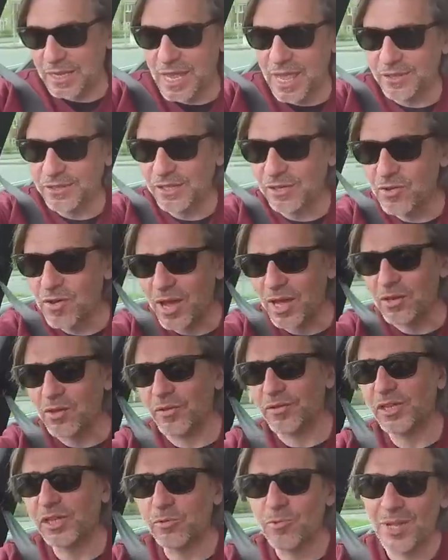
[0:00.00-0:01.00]
Yeah, there's quite a
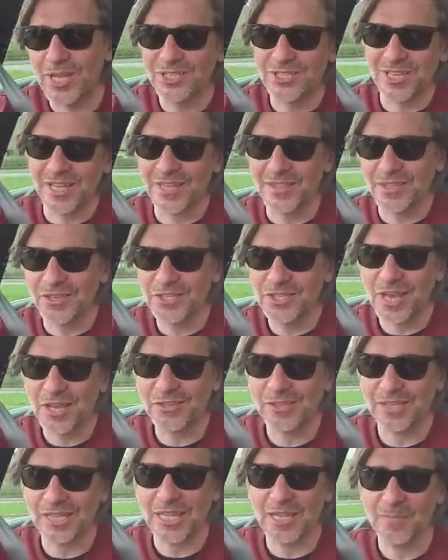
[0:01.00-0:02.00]
lot of squidge in the
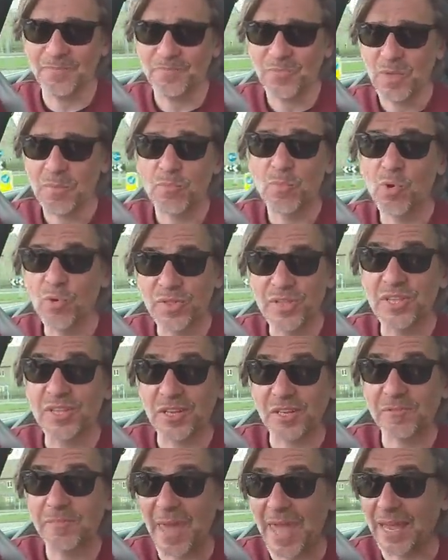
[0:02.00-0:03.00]
chassis, more than you'd
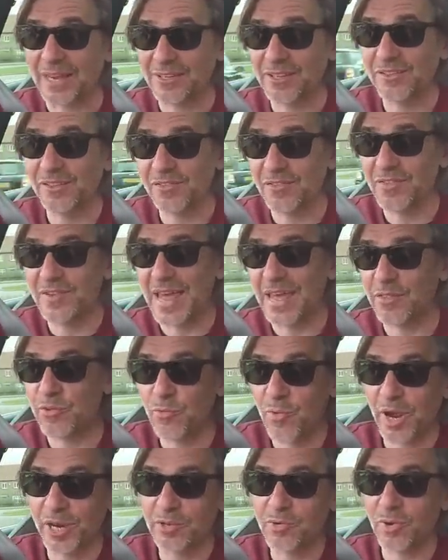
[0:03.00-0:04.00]
expect considering how the
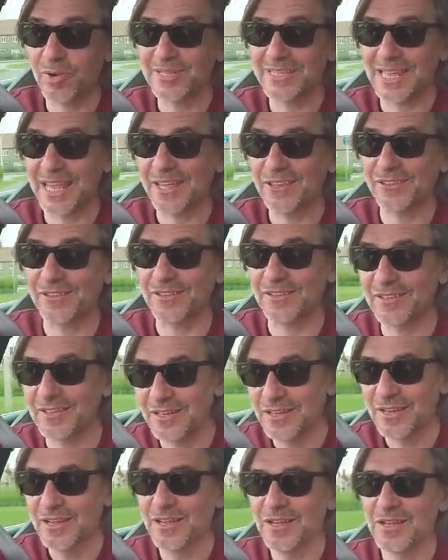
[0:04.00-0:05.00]
ride quality isn't
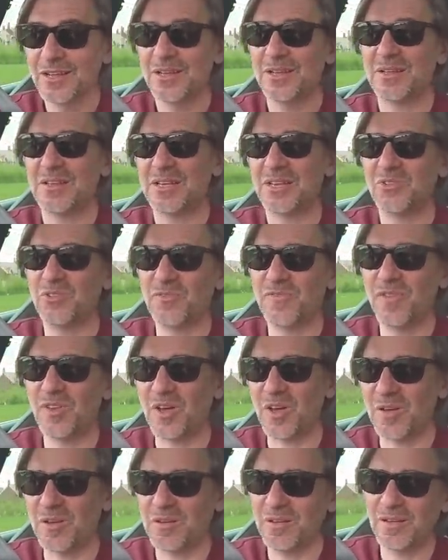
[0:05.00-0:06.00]
an awful
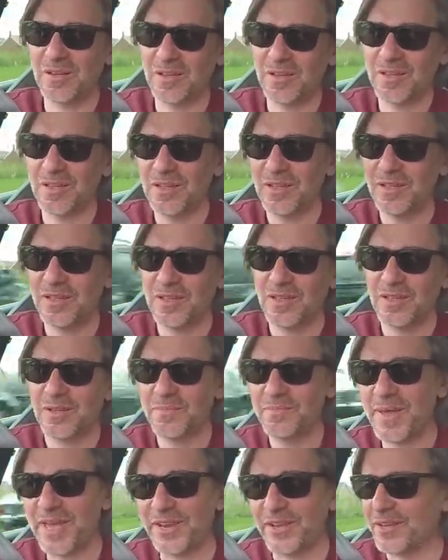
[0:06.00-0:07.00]
lot
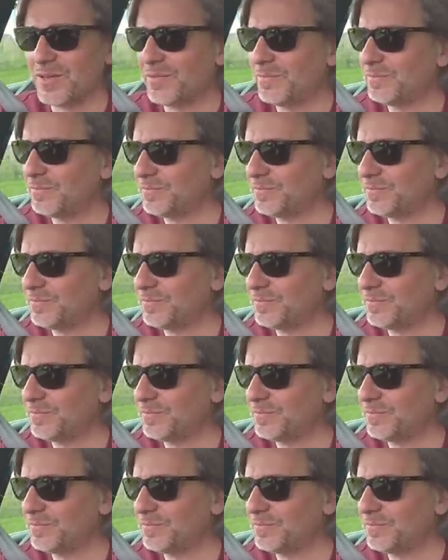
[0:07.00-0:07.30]
better.